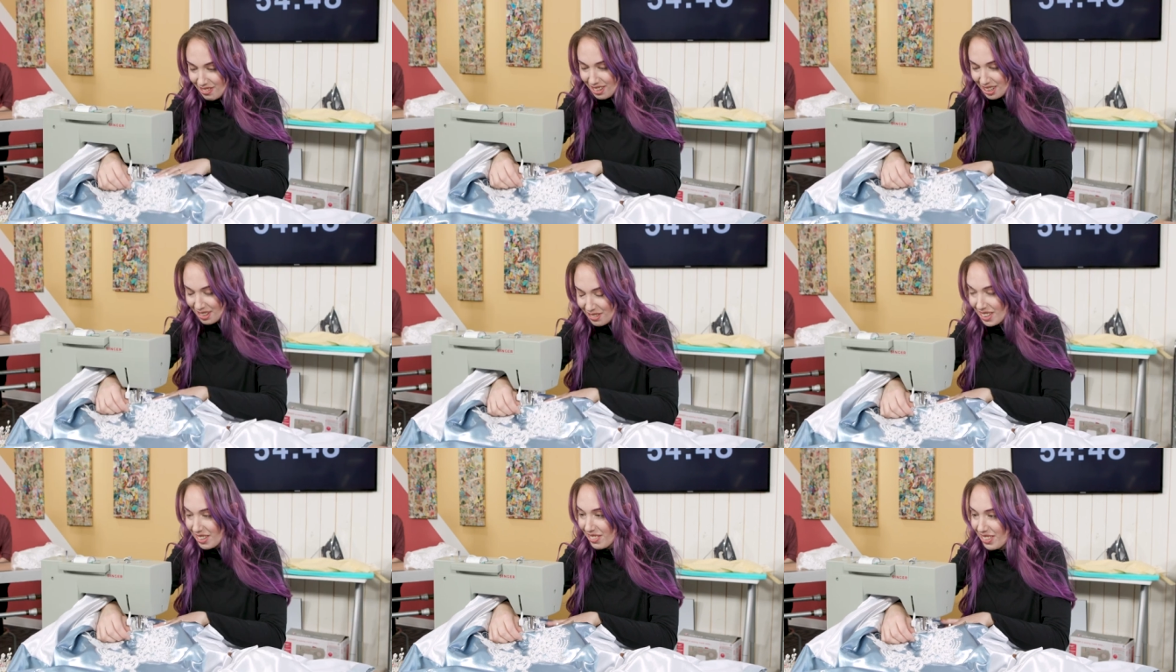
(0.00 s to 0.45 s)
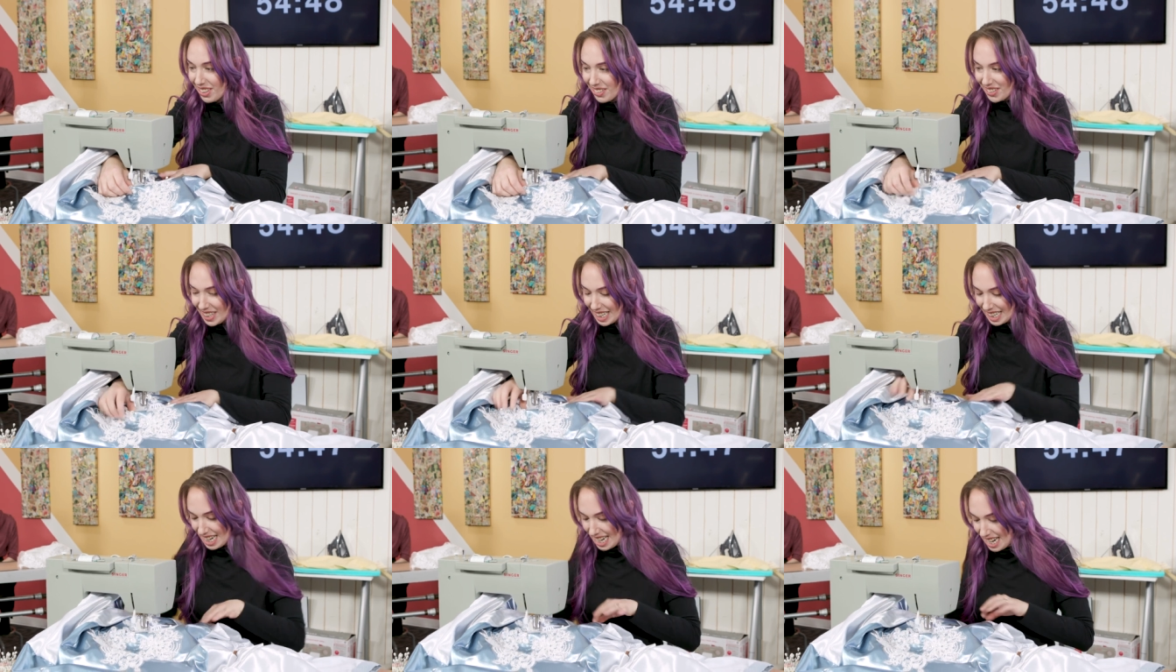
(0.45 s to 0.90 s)
What are we, what are
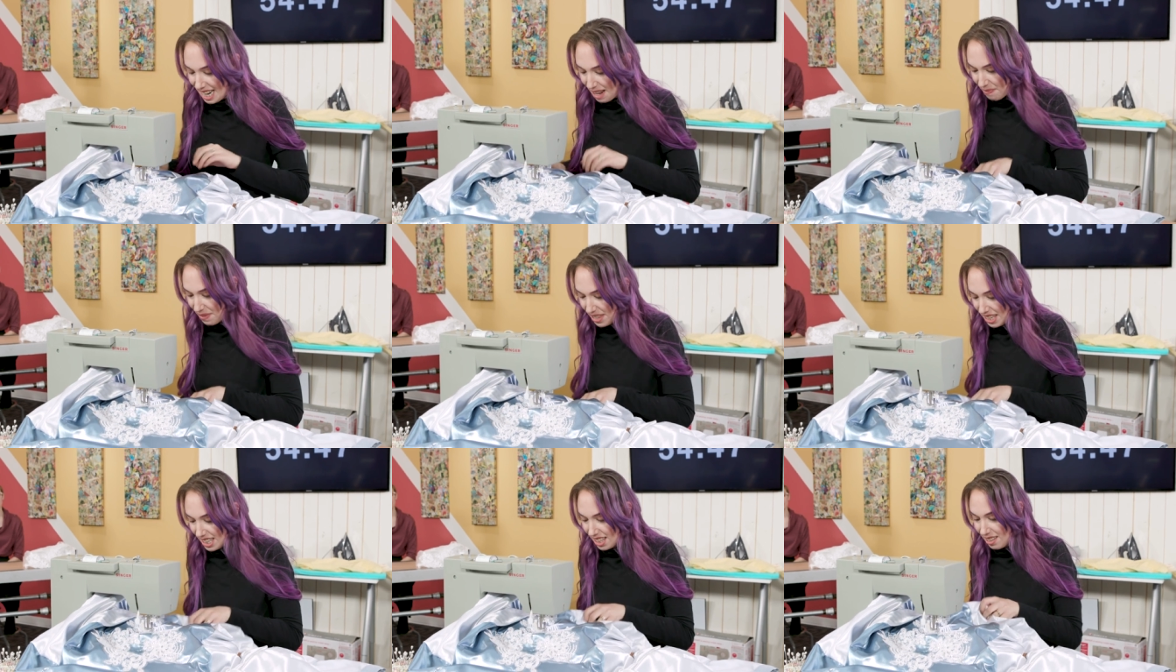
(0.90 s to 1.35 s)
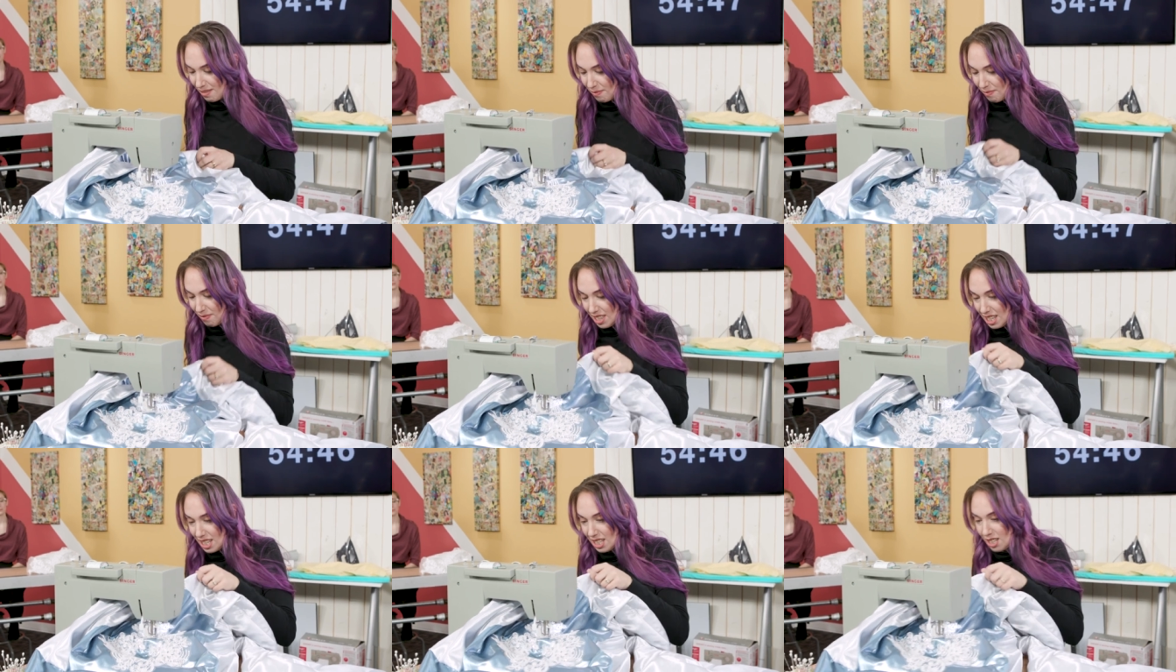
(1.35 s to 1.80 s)
we gonna name this
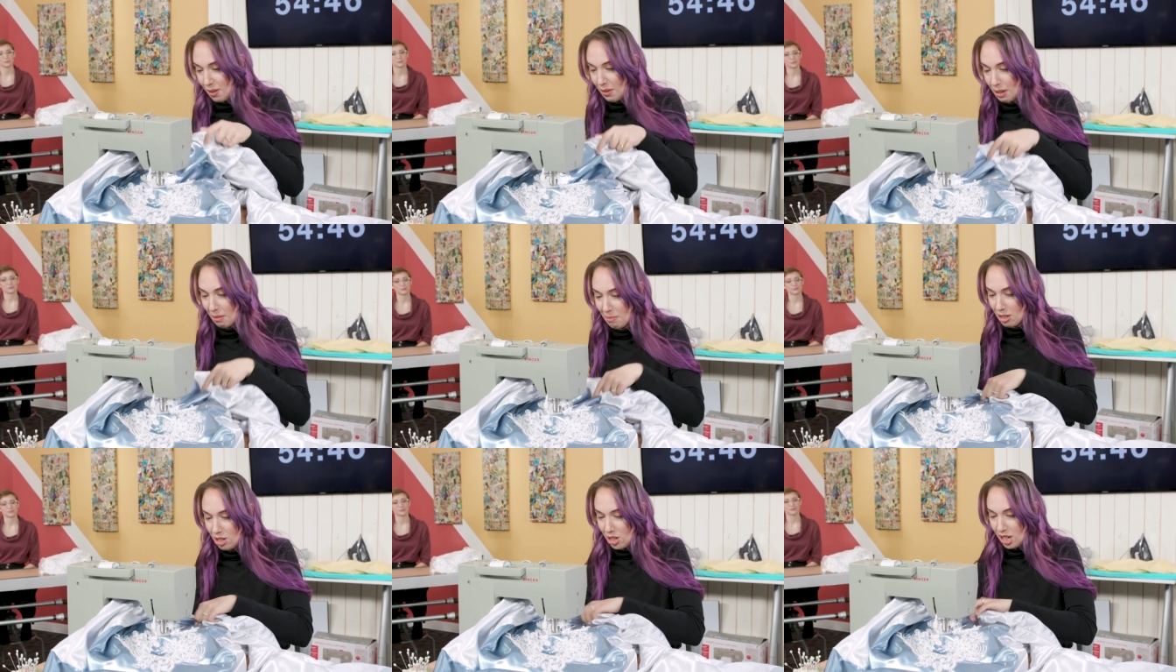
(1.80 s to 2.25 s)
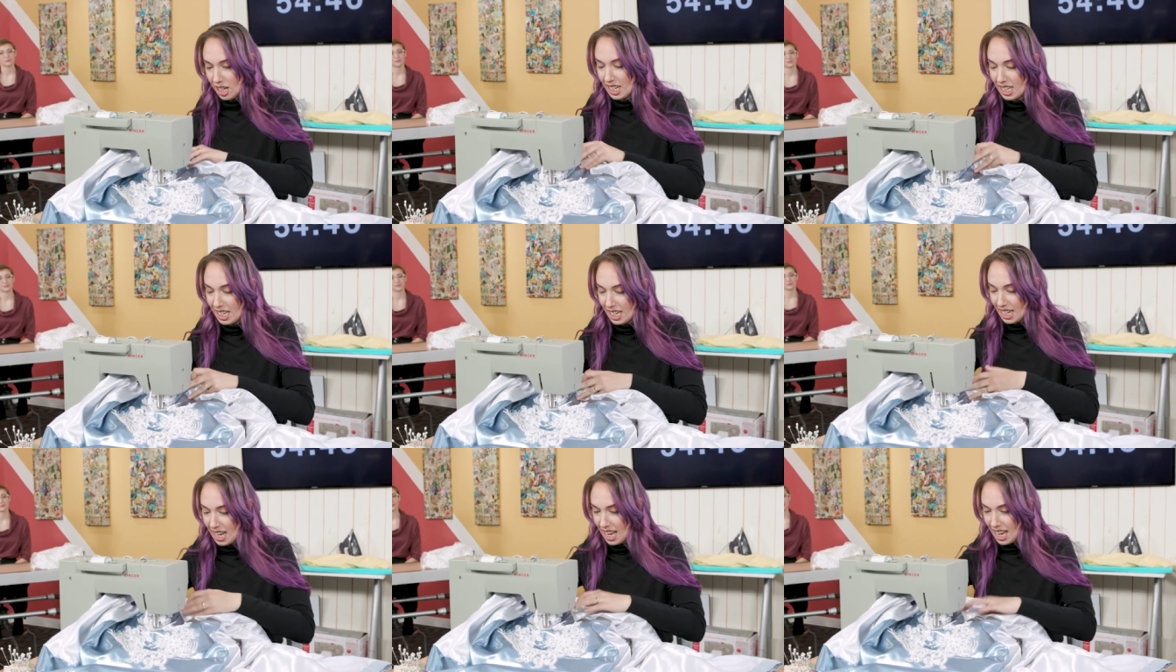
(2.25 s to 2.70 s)
this sewing machine
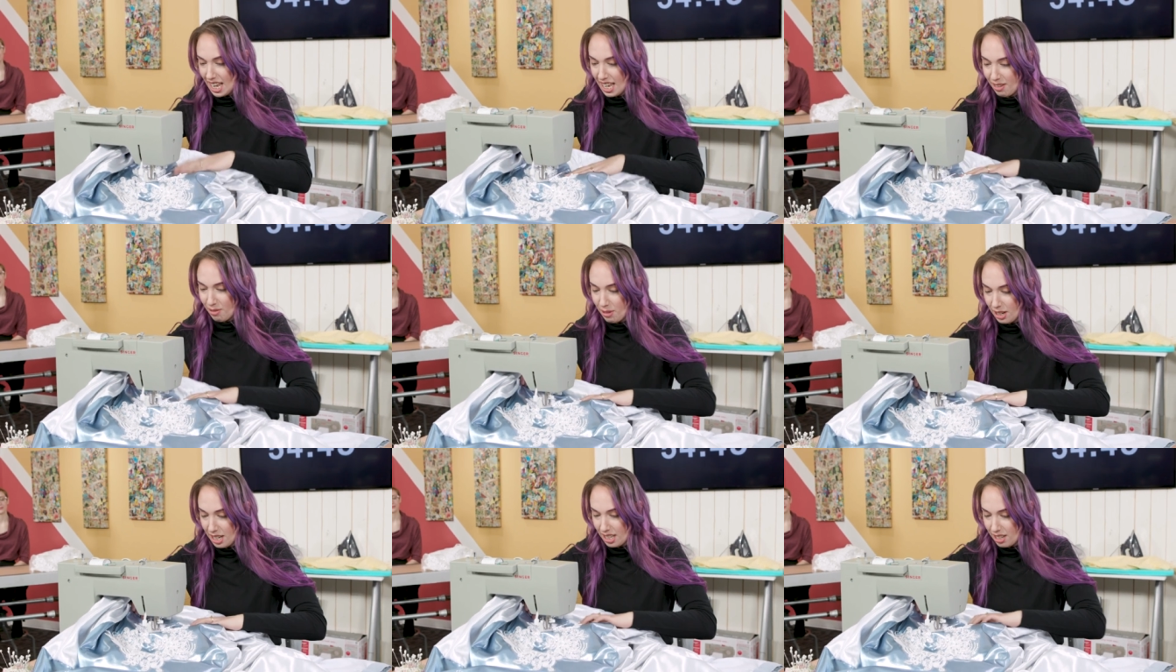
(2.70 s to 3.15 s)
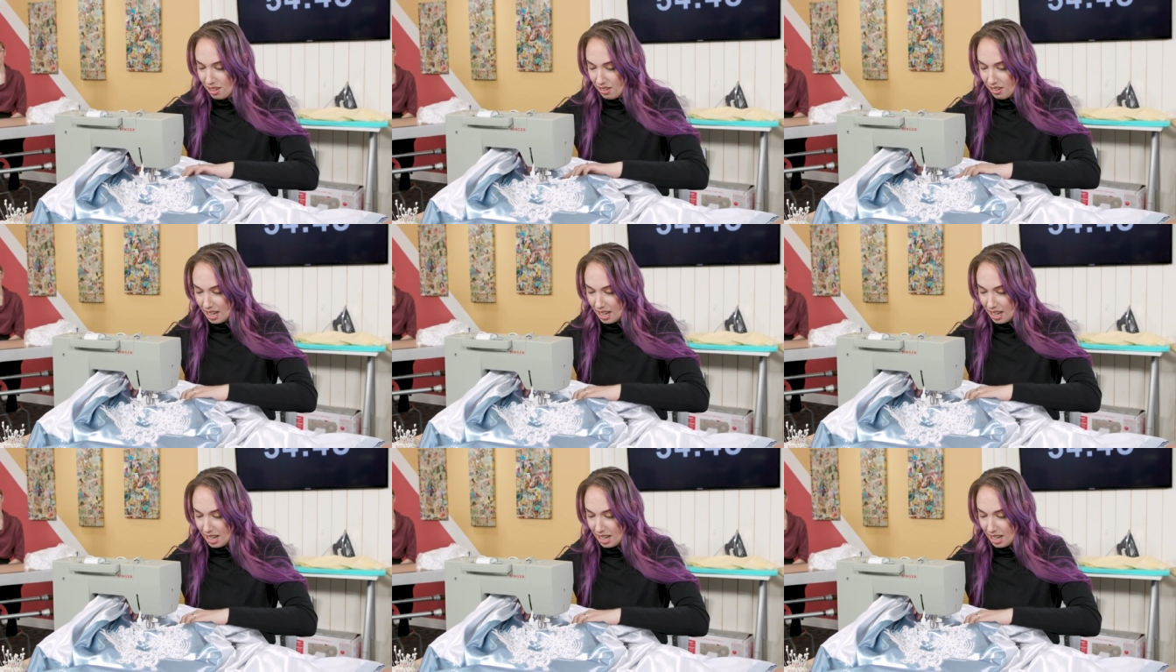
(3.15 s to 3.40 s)
today? What is her